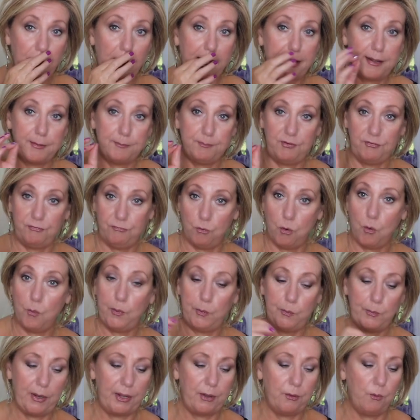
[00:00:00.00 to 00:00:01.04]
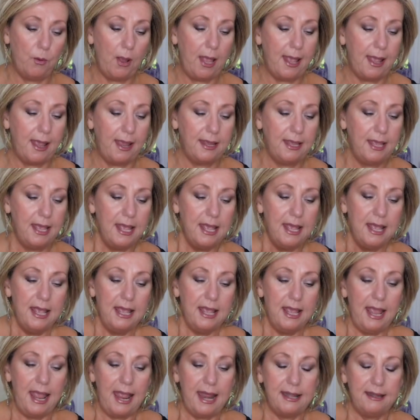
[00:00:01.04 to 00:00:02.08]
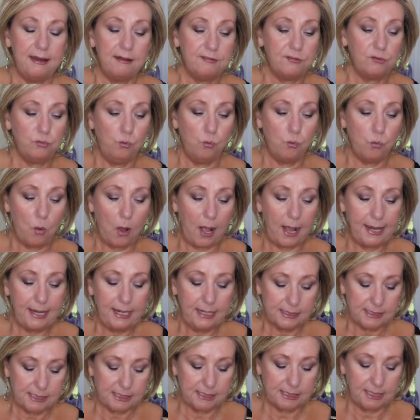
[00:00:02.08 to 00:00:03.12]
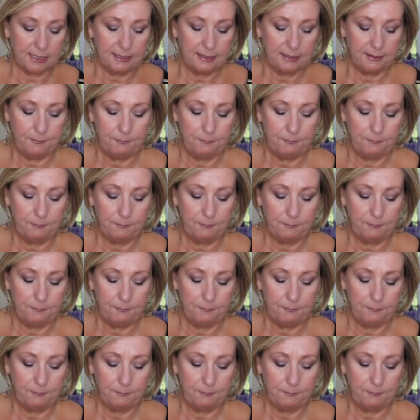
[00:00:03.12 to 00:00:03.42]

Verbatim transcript: got it before we went away. And it's white,